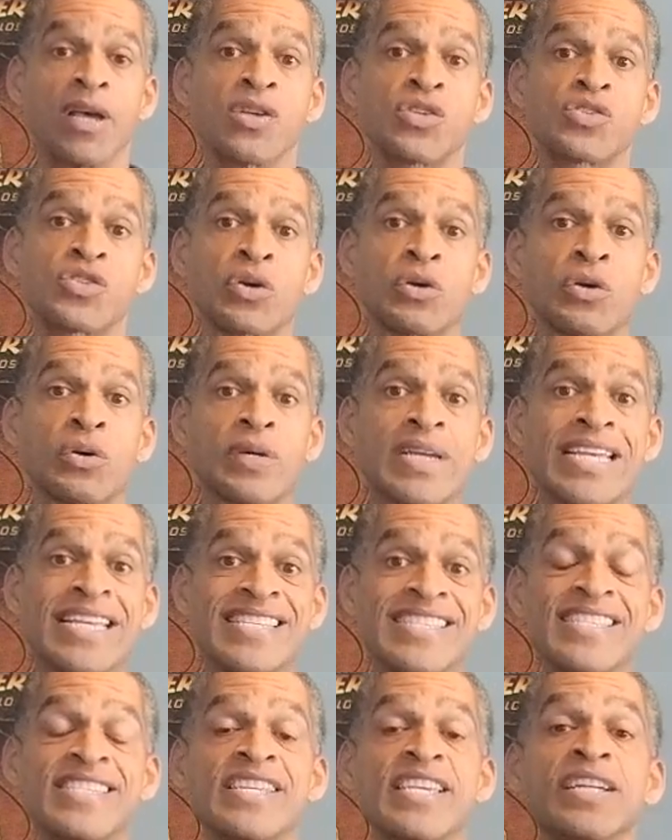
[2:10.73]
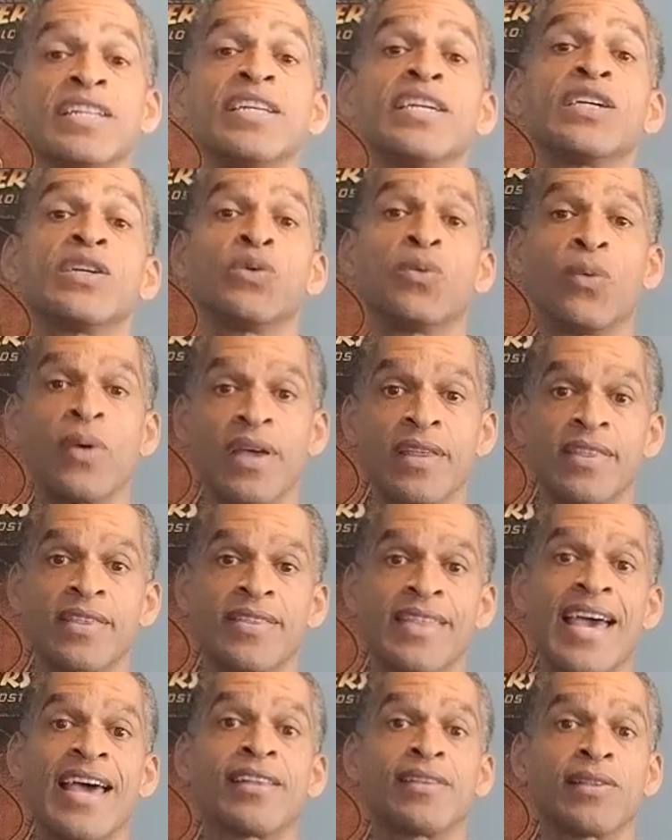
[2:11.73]
So he's dealing
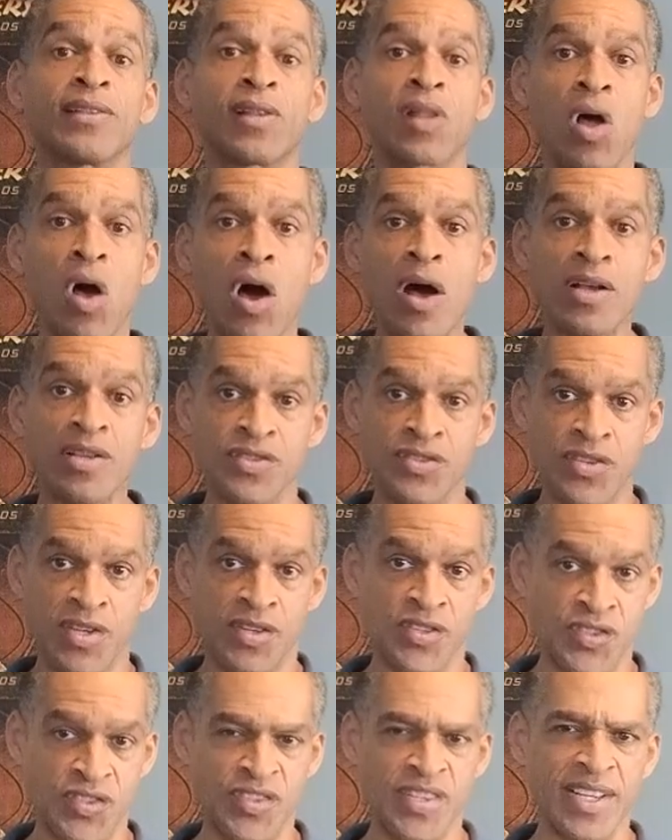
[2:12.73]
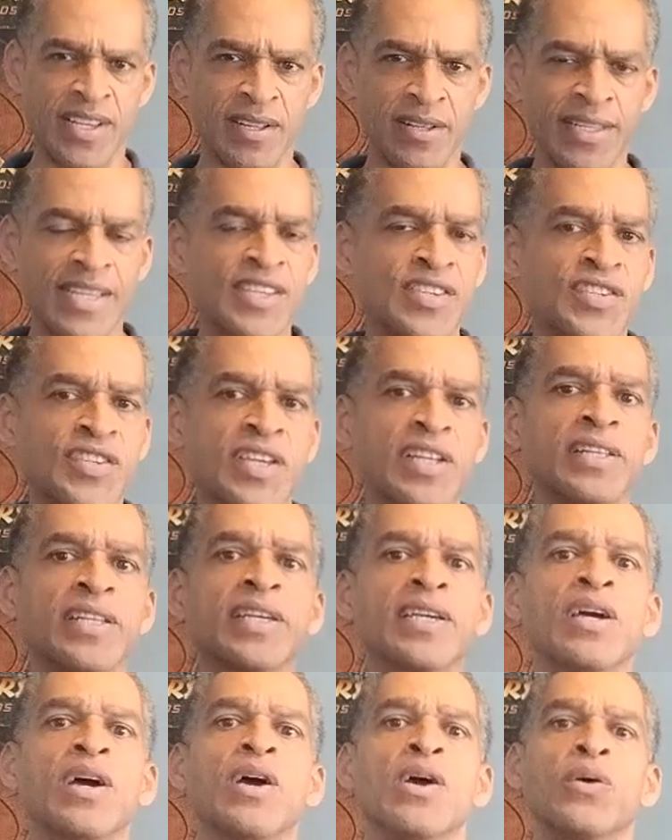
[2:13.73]
with that loss still. He's
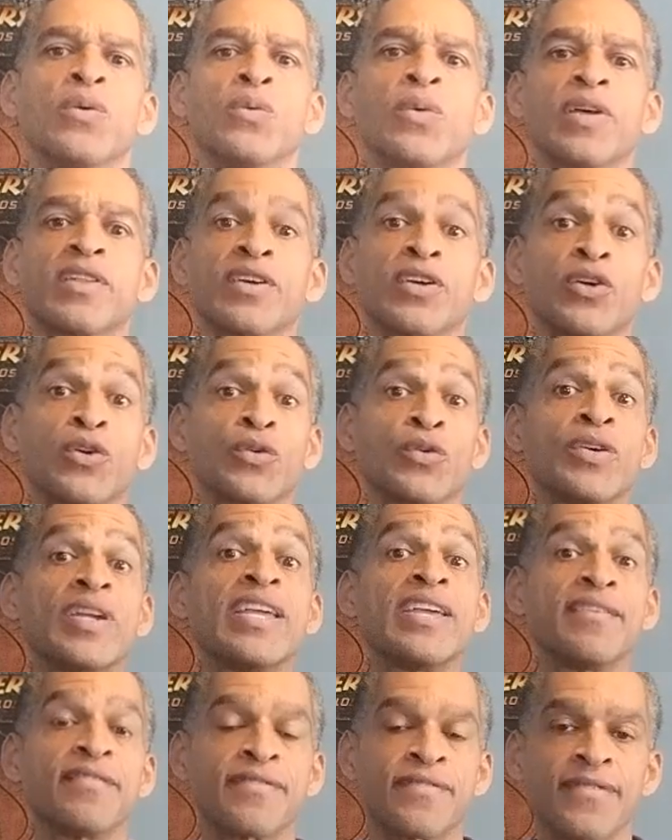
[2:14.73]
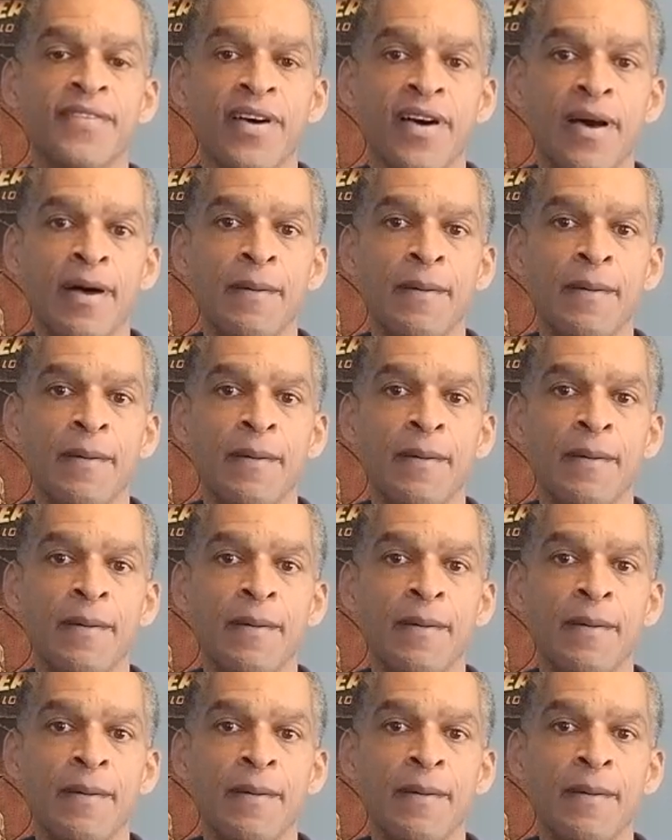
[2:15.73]
dealing with grief.